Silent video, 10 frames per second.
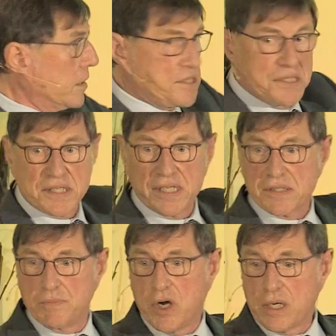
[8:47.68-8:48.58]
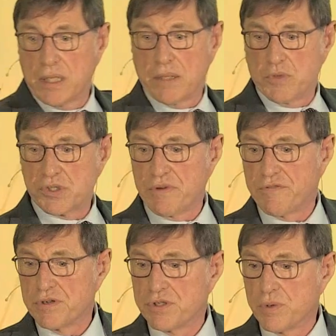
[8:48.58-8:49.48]
This is this model that was
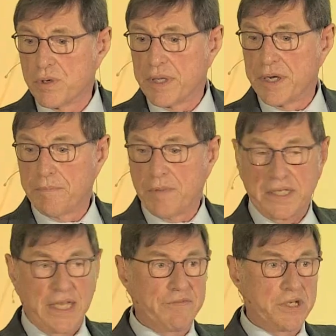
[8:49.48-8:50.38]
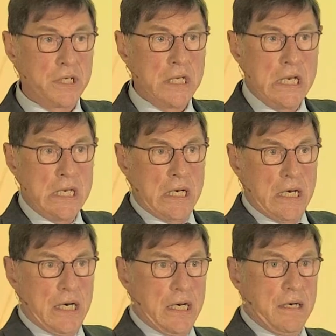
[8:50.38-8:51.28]
referred to earlier by David,
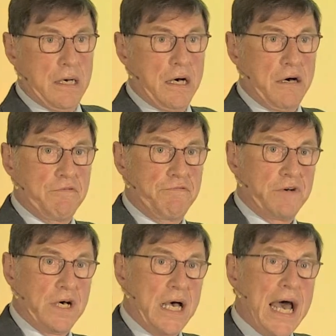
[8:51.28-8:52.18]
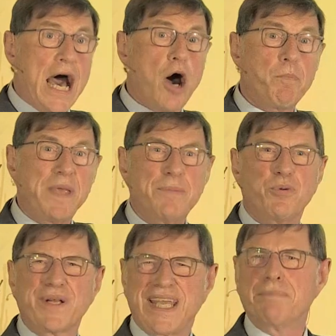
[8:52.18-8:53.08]
of how
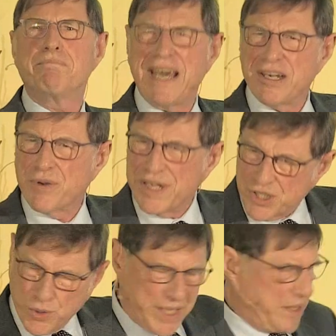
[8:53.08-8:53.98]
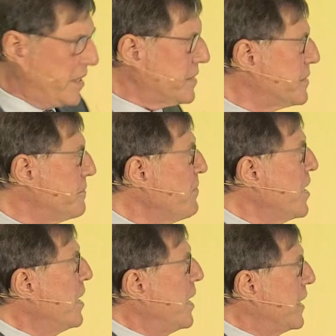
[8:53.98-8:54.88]
people get better at doing this.
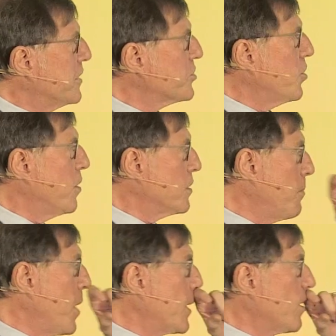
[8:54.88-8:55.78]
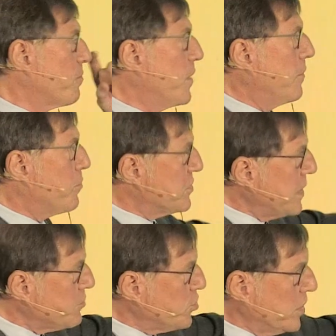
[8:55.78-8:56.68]
And it's called a model of
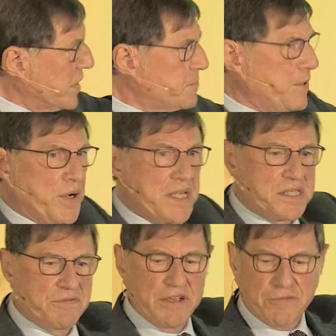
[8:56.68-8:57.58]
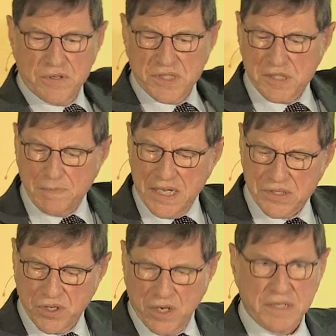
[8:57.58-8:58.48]
perceptual experience of difference. It's
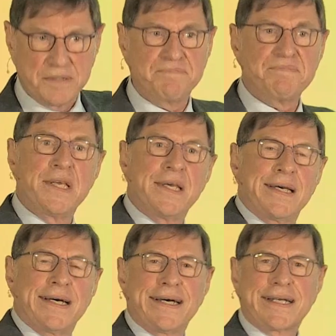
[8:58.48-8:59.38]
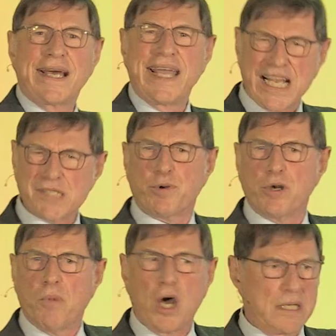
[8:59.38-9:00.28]
based on
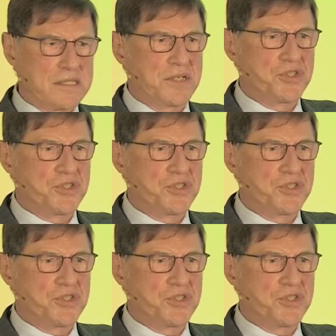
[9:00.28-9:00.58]
expert models in